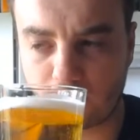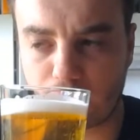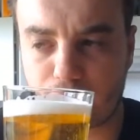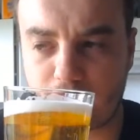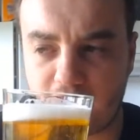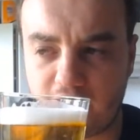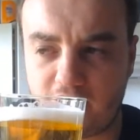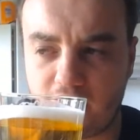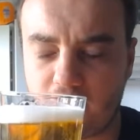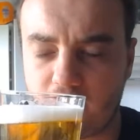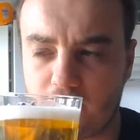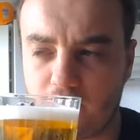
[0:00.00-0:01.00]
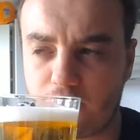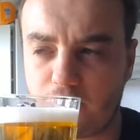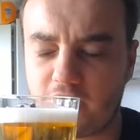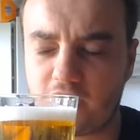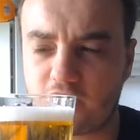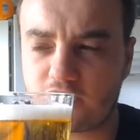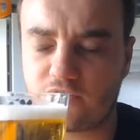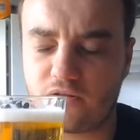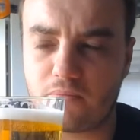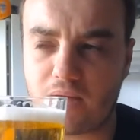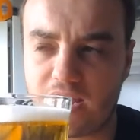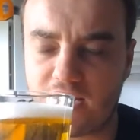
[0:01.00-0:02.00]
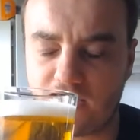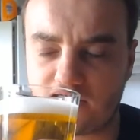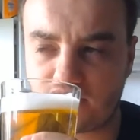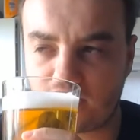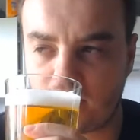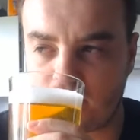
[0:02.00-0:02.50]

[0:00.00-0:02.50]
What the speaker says: Breadiness from the maize.